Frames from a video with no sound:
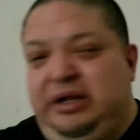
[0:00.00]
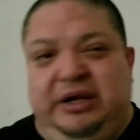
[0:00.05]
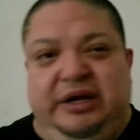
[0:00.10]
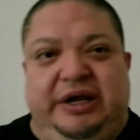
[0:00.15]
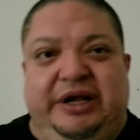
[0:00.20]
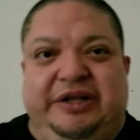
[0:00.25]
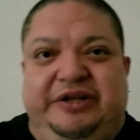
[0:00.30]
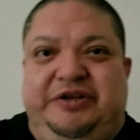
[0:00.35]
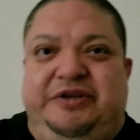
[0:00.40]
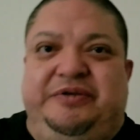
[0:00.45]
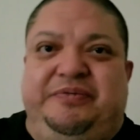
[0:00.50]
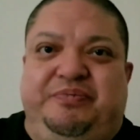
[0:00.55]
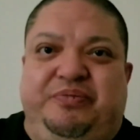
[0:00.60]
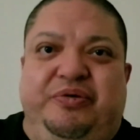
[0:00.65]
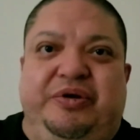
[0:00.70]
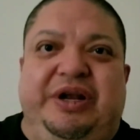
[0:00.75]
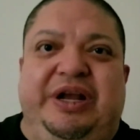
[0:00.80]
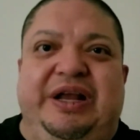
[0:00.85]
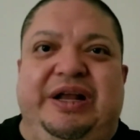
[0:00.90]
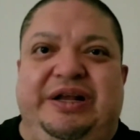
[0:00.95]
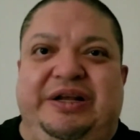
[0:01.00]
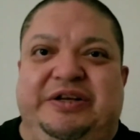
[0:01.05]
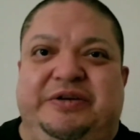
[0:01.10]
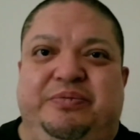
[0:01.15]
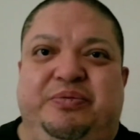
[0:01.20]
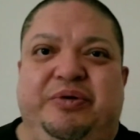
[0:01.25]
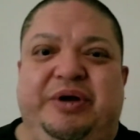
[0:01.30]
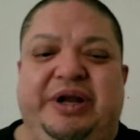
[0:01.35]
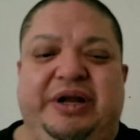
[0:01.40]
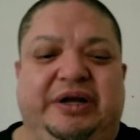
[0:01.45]
It's pretty, it's
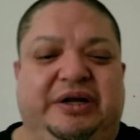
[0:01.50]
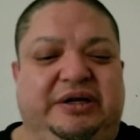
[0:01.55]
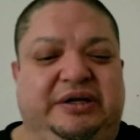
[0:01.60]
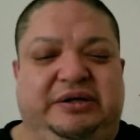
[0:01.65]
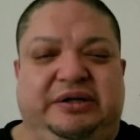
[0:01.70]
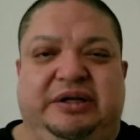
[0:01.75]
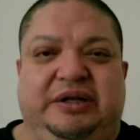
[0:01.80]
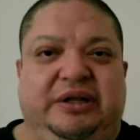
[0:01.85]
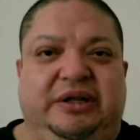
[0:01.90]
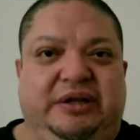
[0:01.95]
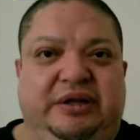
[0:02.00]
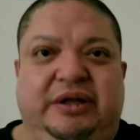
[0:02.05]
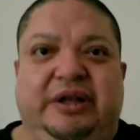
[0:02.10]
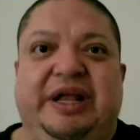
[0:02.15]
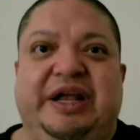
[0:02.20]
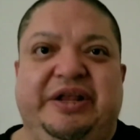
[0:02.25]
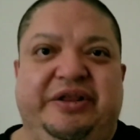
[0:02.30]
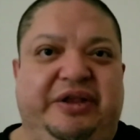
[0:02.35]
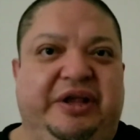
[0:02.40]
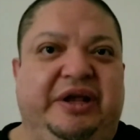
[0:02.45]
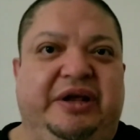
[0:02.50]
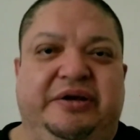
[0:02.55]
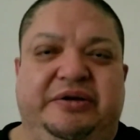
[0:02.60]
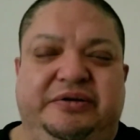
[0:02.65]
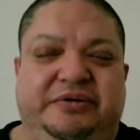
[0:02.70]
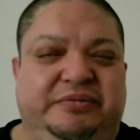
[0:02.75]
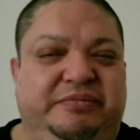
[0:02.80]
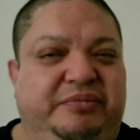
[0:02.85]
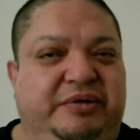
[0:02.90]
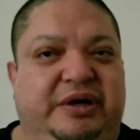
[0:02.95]
pretty uh, lengthy,
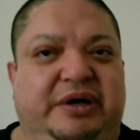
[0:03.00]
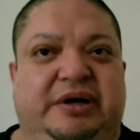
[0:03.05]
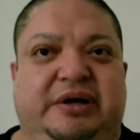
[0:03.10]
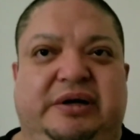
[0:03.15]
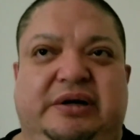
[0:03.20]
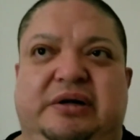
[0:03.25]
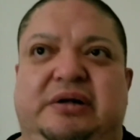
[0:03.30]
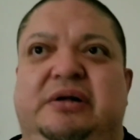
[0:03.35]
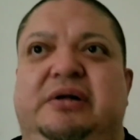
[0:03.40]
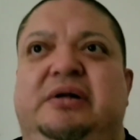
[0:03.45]
but uh,